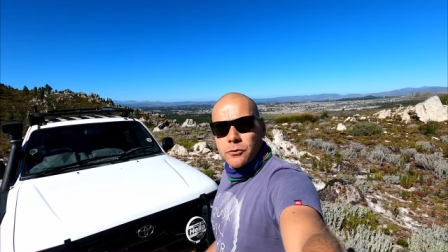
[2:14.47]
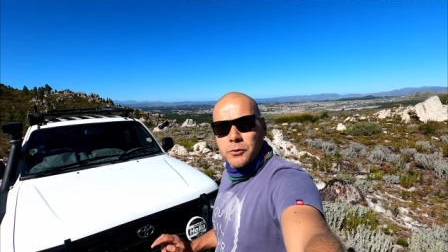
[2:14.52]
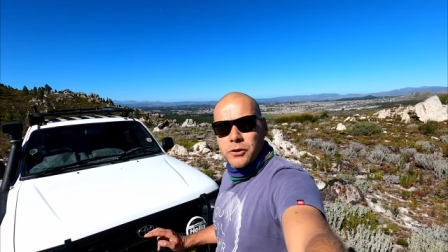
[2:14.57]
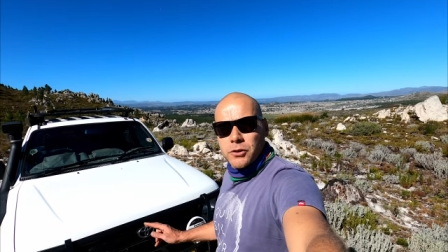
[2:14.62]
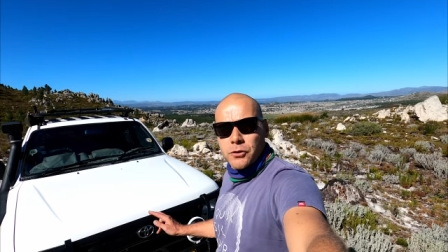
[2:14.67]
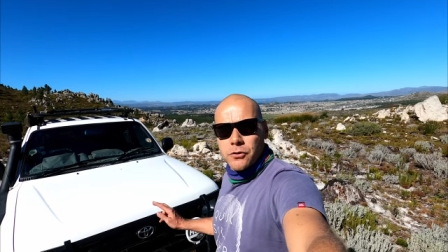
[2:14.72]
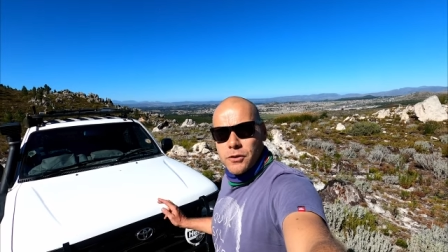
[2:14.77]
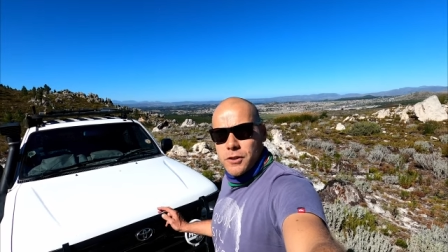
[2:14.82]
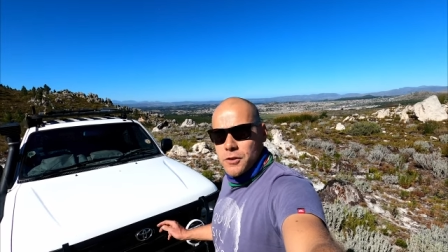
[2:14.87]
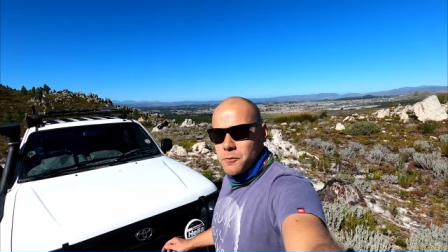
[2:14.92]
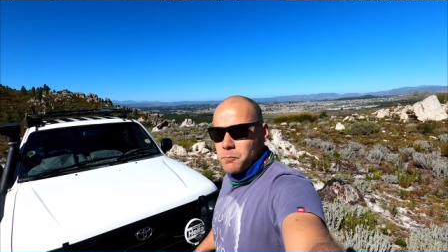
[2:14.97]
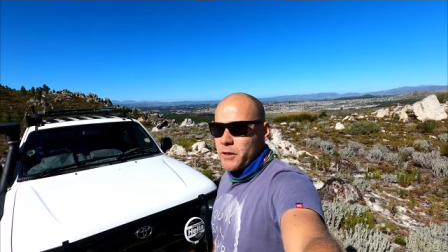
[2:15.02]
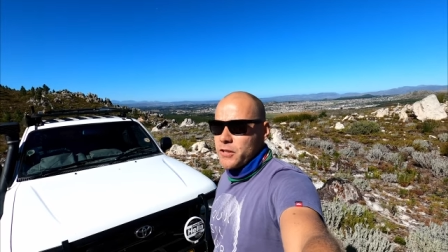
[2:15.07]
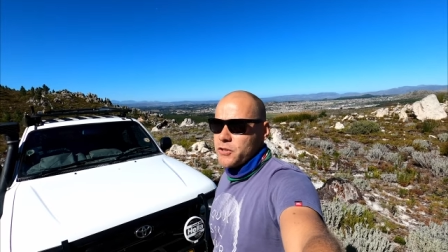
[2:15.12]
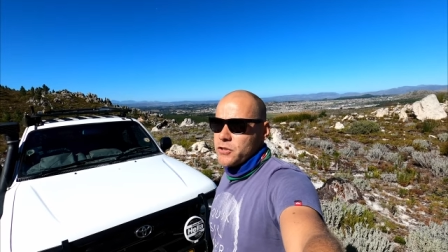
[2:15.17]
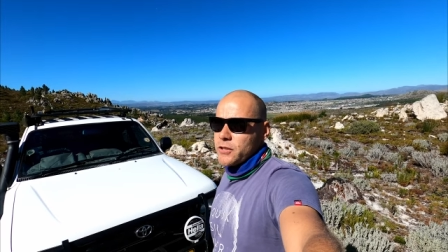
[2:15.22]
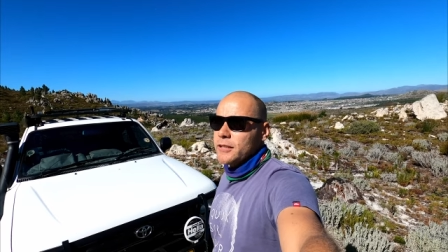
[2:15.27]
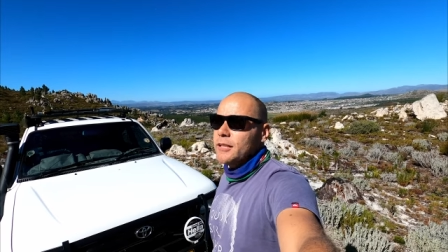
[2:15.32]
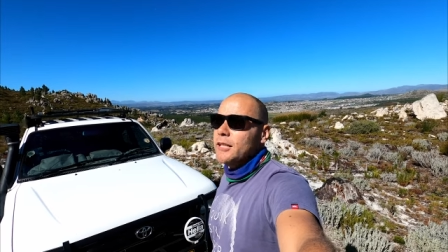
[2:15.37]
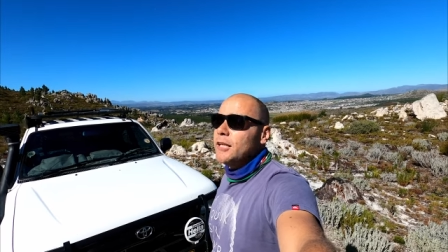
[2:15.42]
we'll do
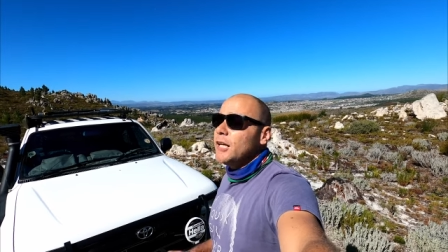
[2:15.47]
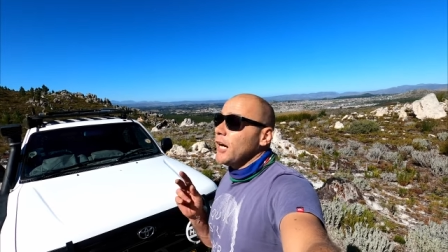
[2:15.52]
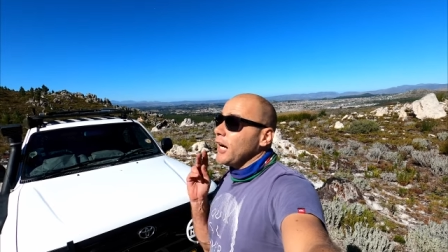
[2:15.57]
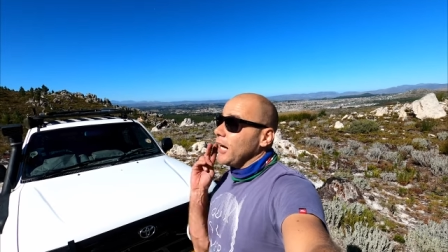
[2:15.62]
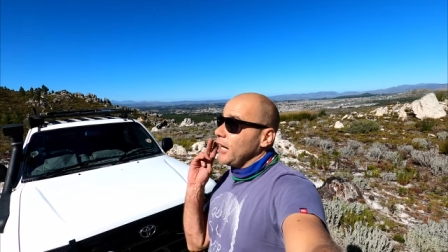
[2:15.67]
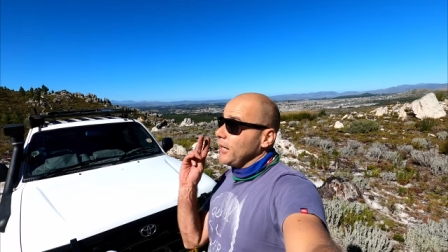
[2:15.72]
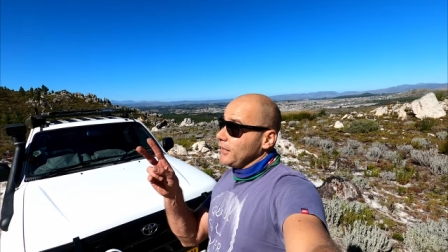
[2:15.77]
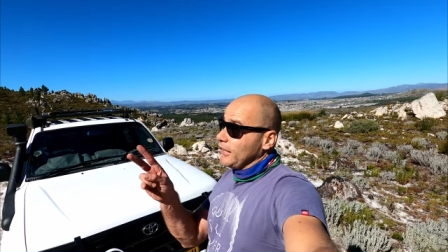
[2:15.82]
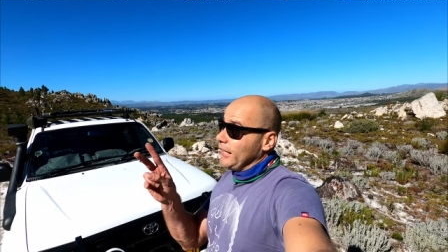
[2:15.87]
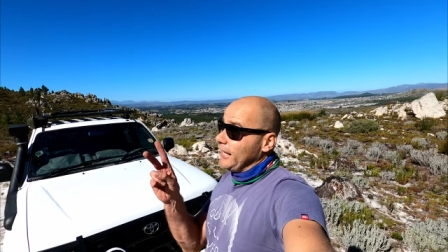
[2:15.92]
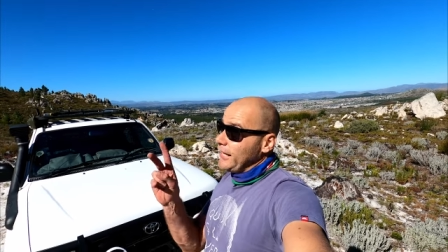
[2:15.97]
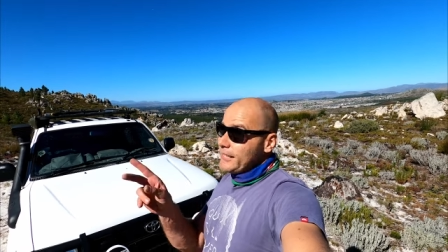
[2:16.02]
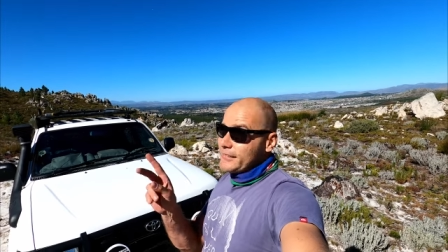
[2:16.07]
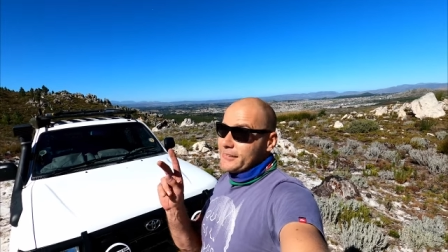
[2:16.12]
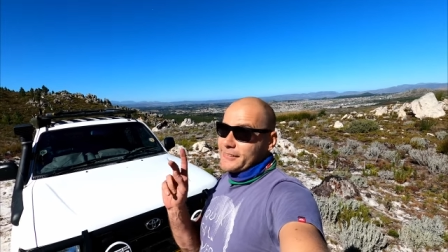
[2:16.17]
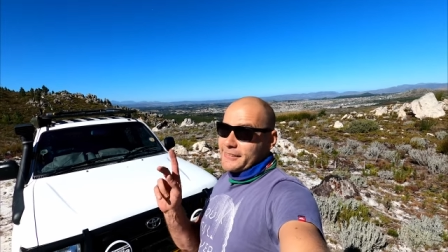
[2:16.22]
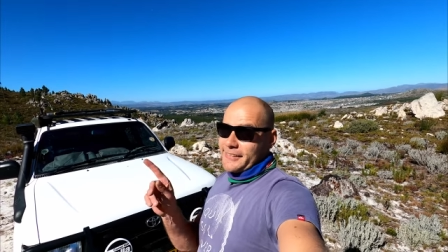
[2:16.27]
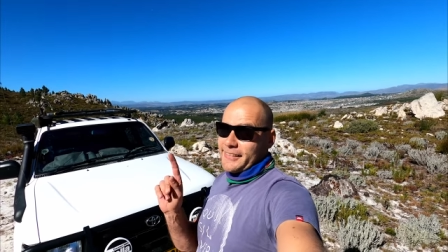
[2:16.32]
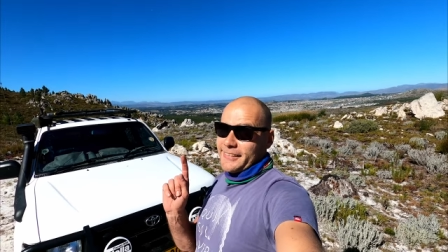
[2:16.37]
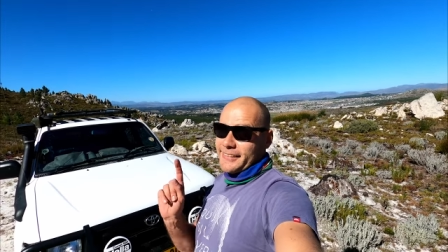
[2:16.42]
suspension
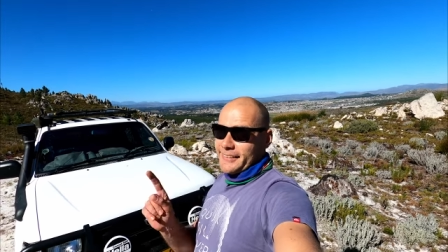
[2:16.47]
unless,